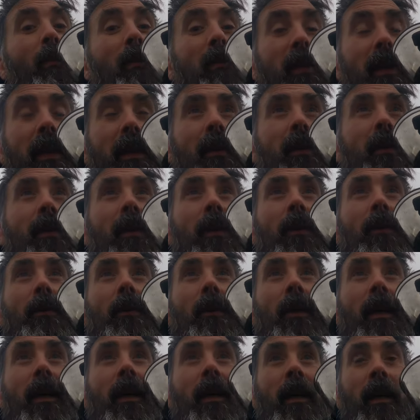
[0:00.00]
I think so.
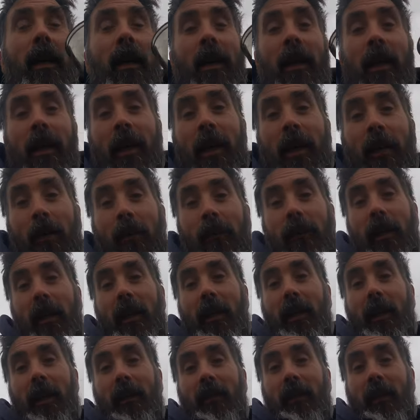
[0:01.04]
Uh, I love you
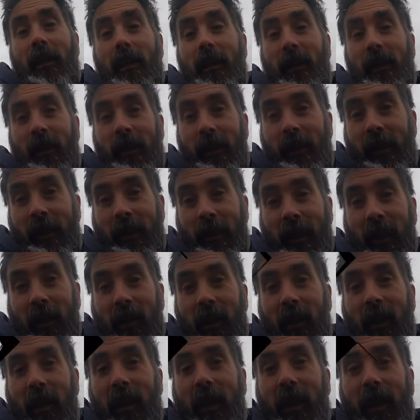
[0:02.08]
and leave you. Catch
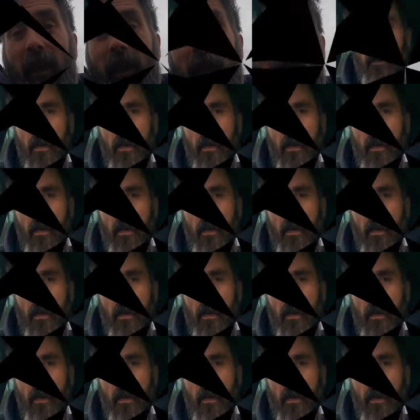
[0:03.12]
you later, guys.